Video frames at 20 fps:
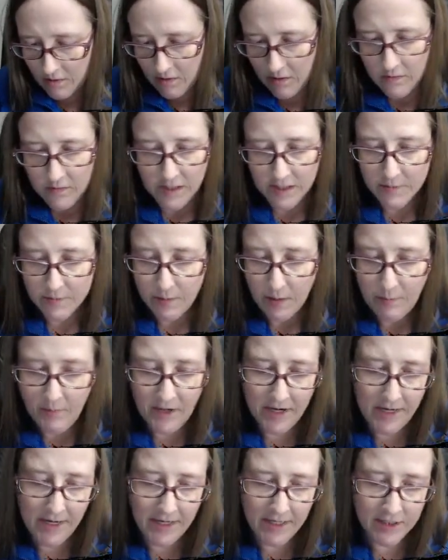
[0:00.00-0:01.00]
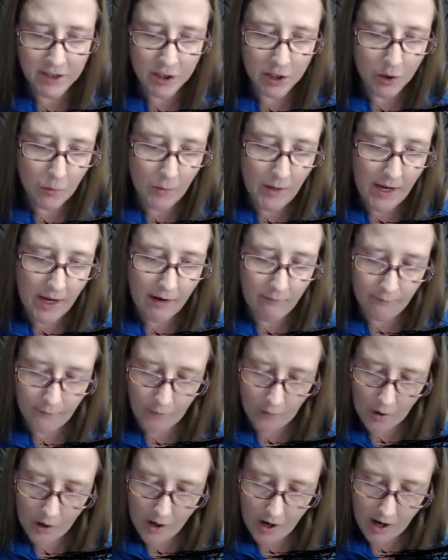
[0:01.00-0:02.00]
This might be an easier way
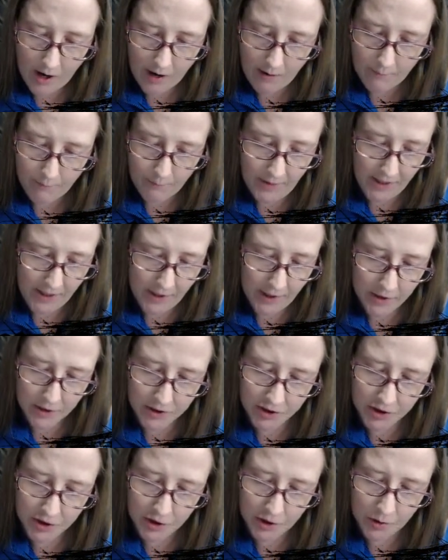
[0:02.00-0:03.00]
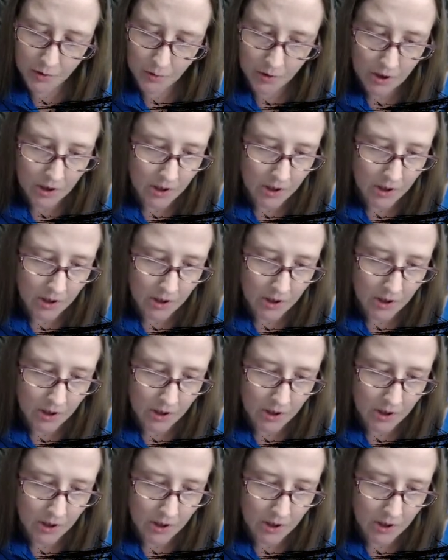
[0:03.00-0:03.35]
for beginners too,